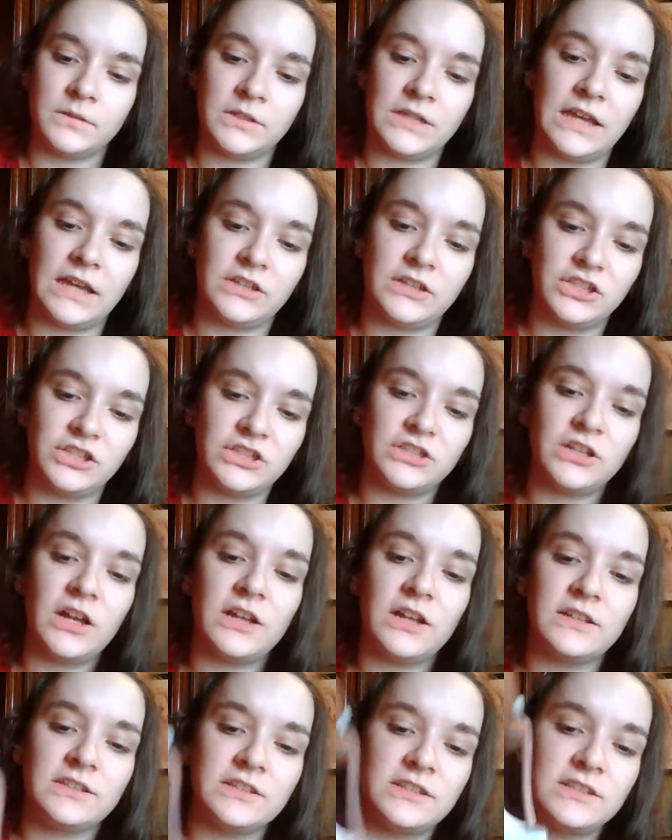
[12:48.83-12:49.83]
Yeah, she's
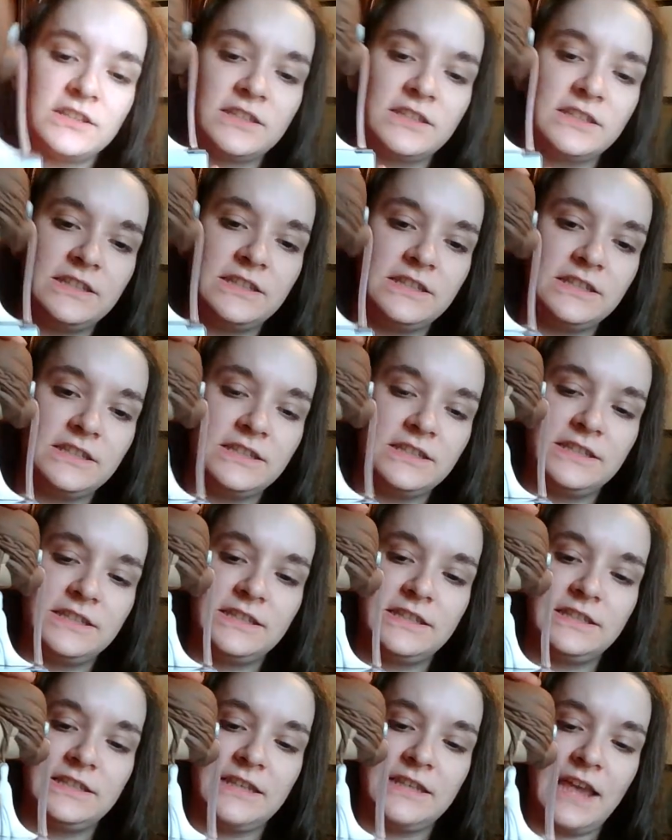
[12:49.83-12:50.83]
not
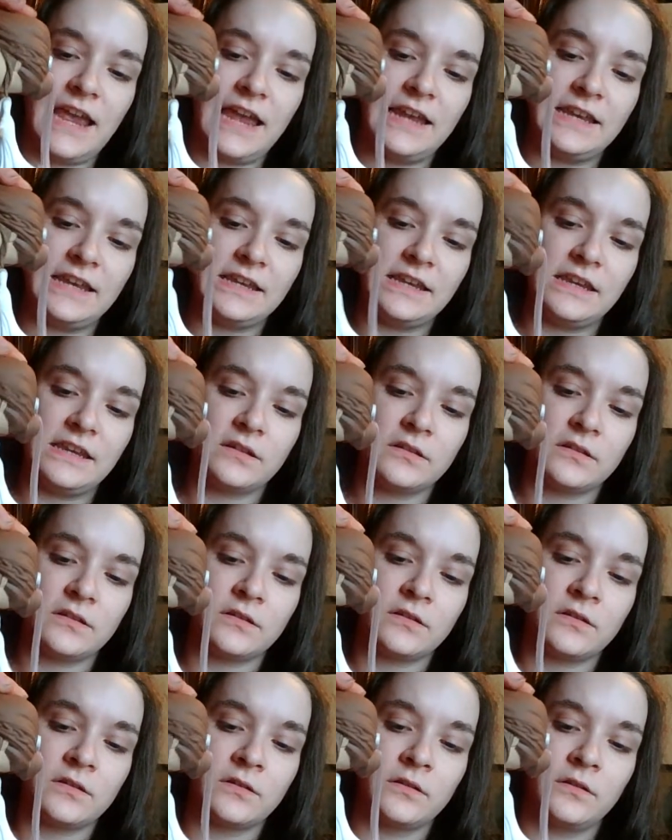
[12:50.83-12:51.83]

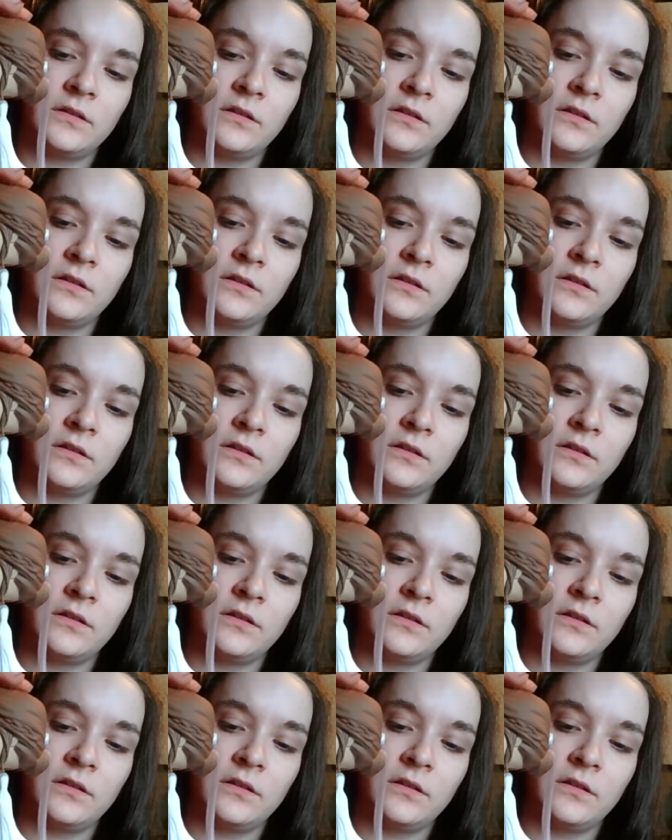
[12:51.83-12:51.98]
standing.